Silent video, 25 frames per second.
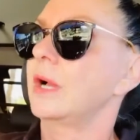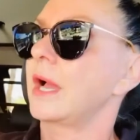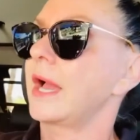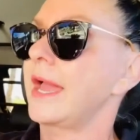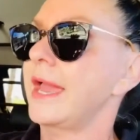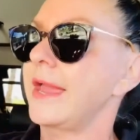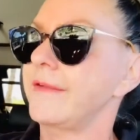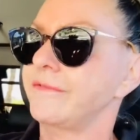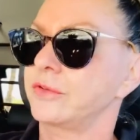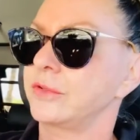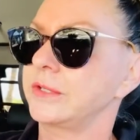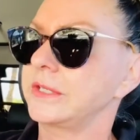
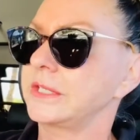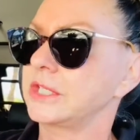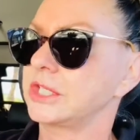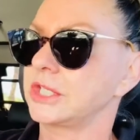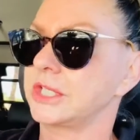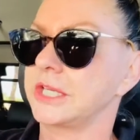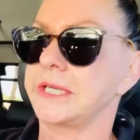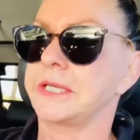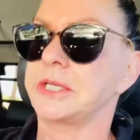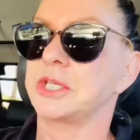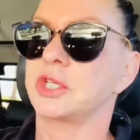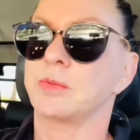have to
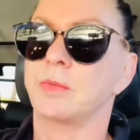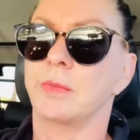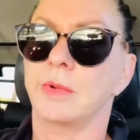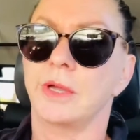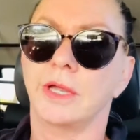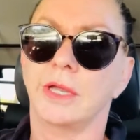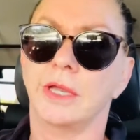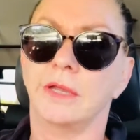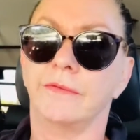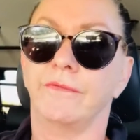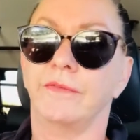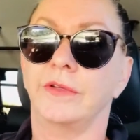exchange
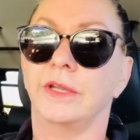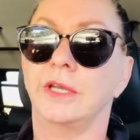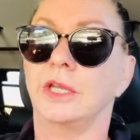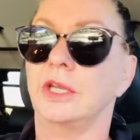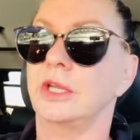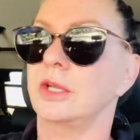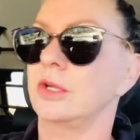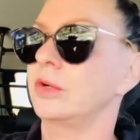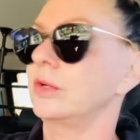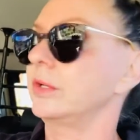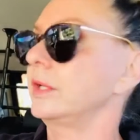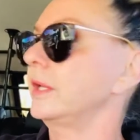my
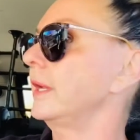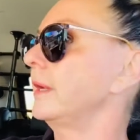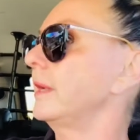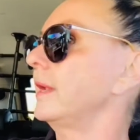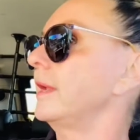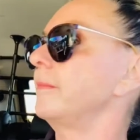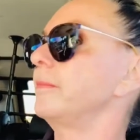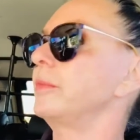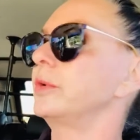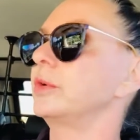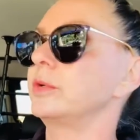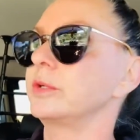video that I
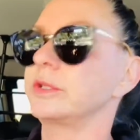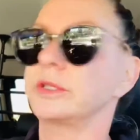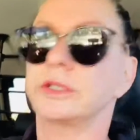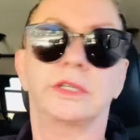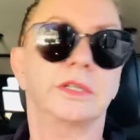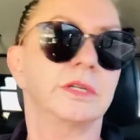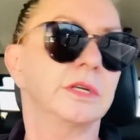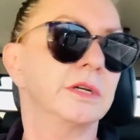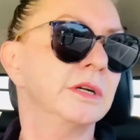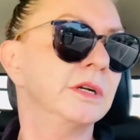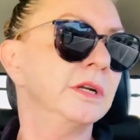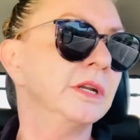posted
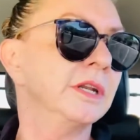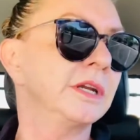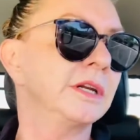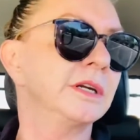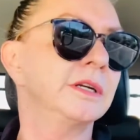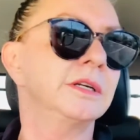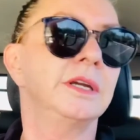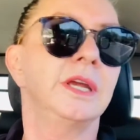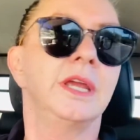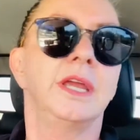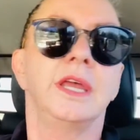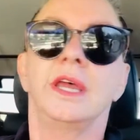earlier.
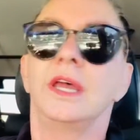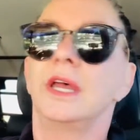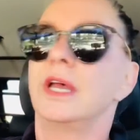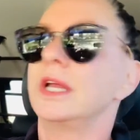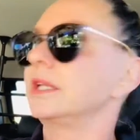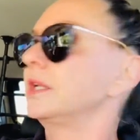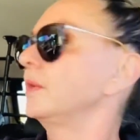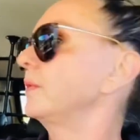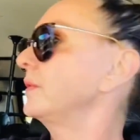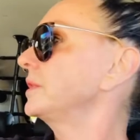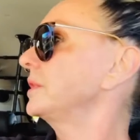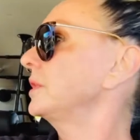
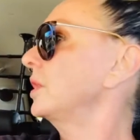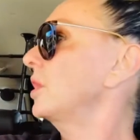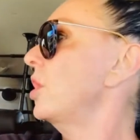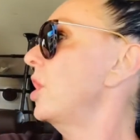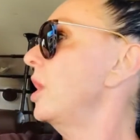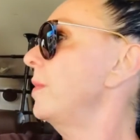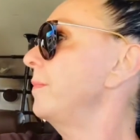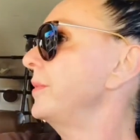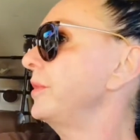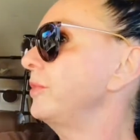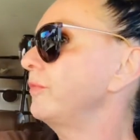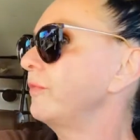There was a
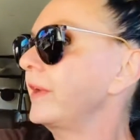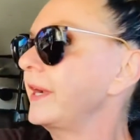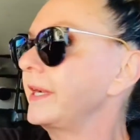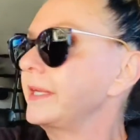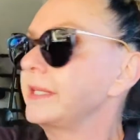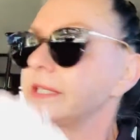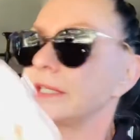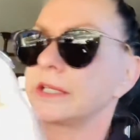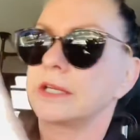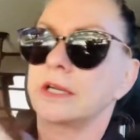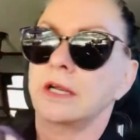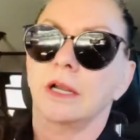copyright
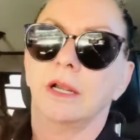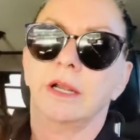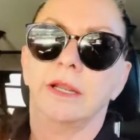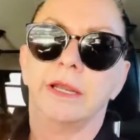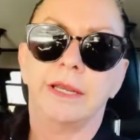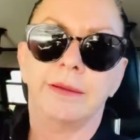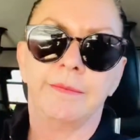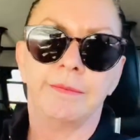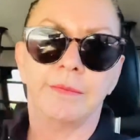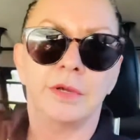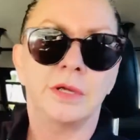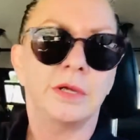
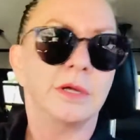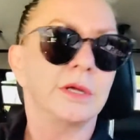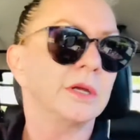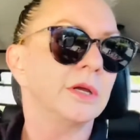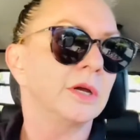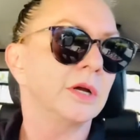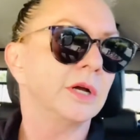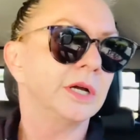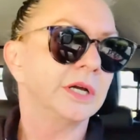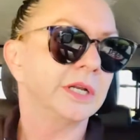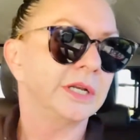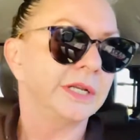claim
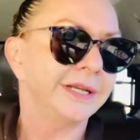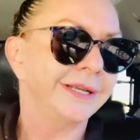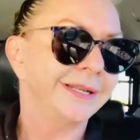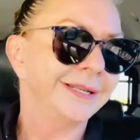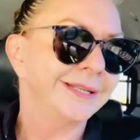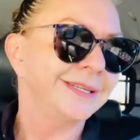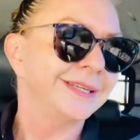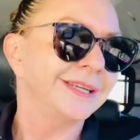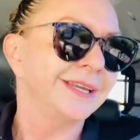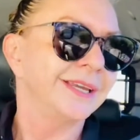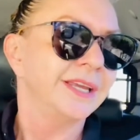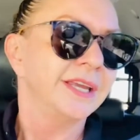on it
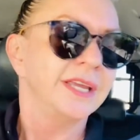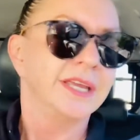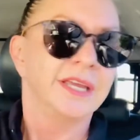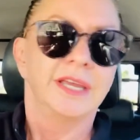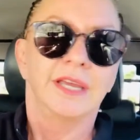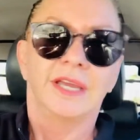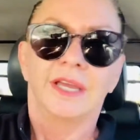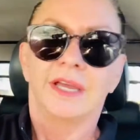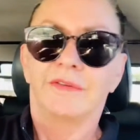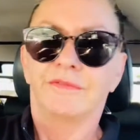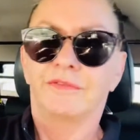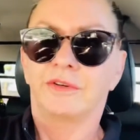
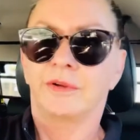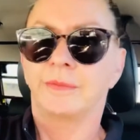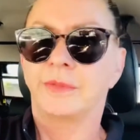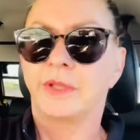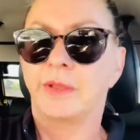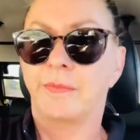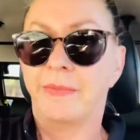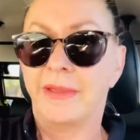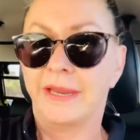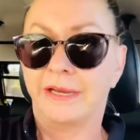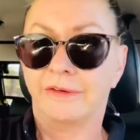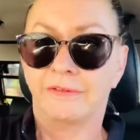from the
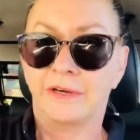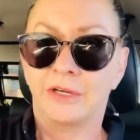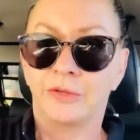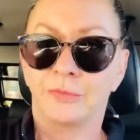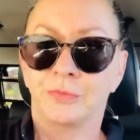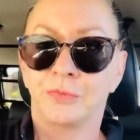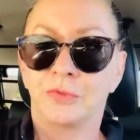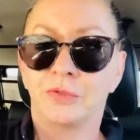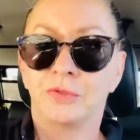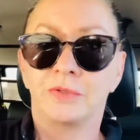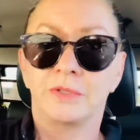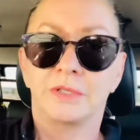background
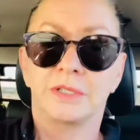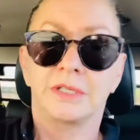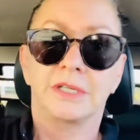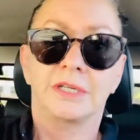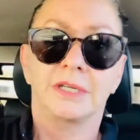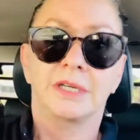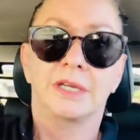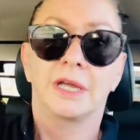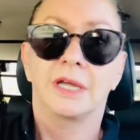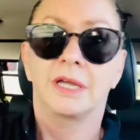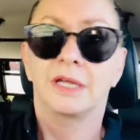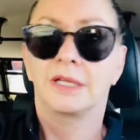music
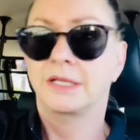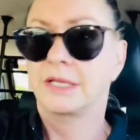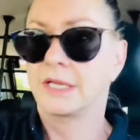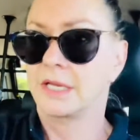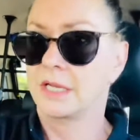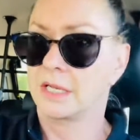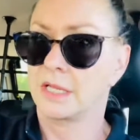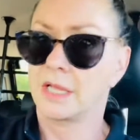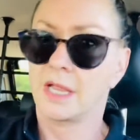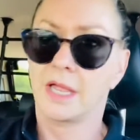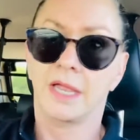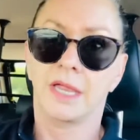that
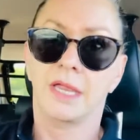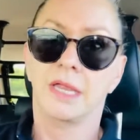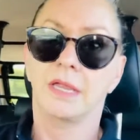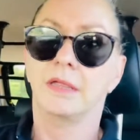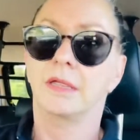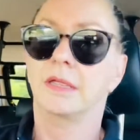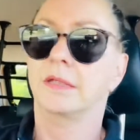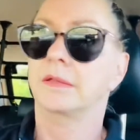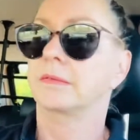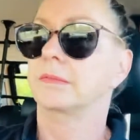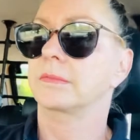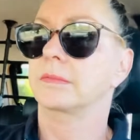I
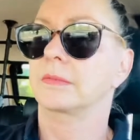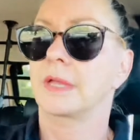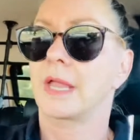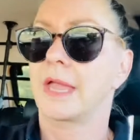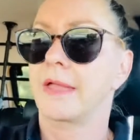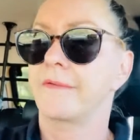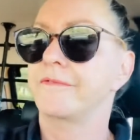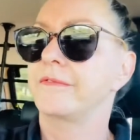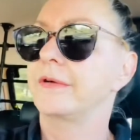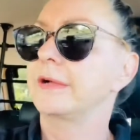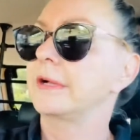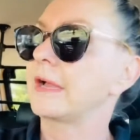
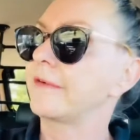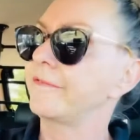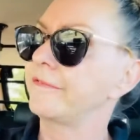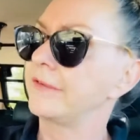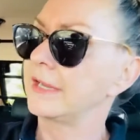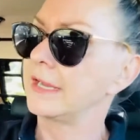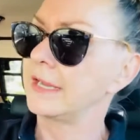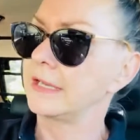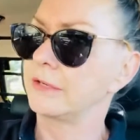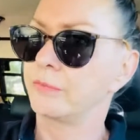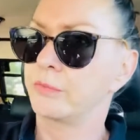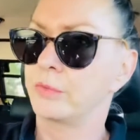
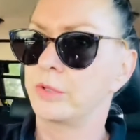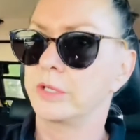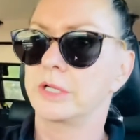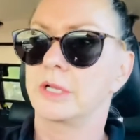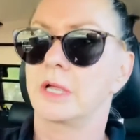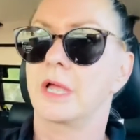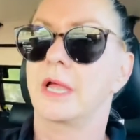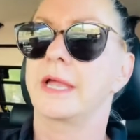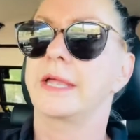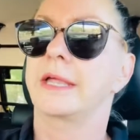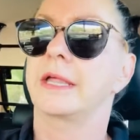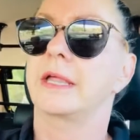forgot what
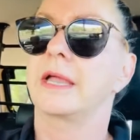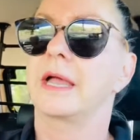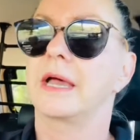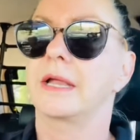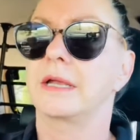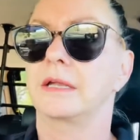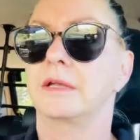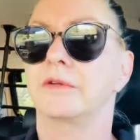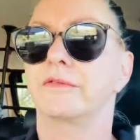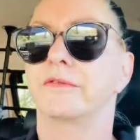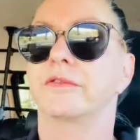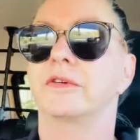I got
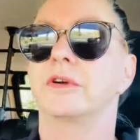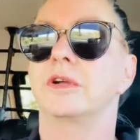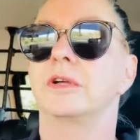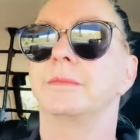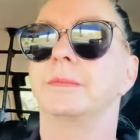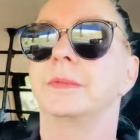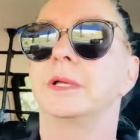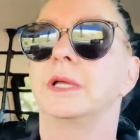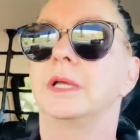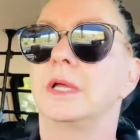it from.